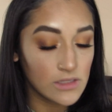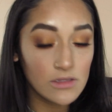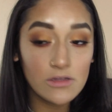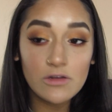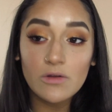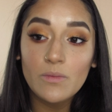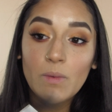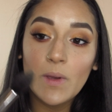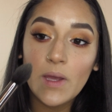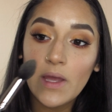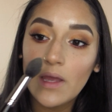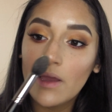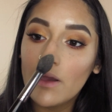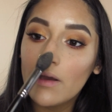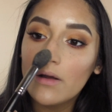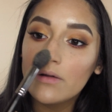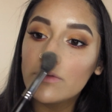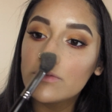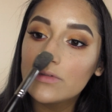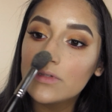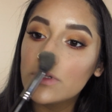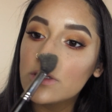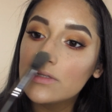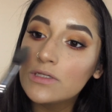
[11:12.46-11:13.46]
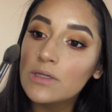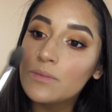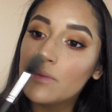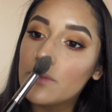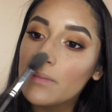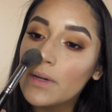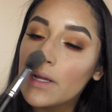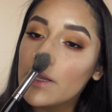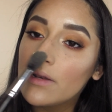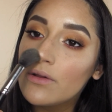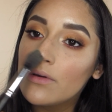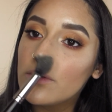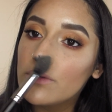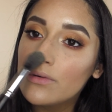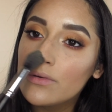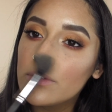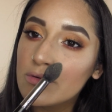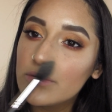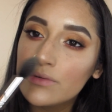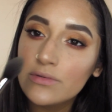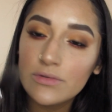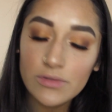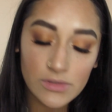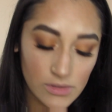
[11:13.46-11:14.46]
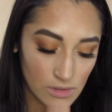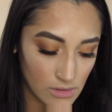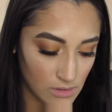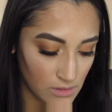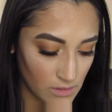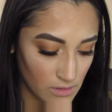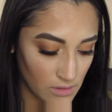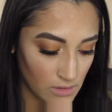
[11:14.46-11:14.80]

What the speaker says: a little bit onto the tip of my nose,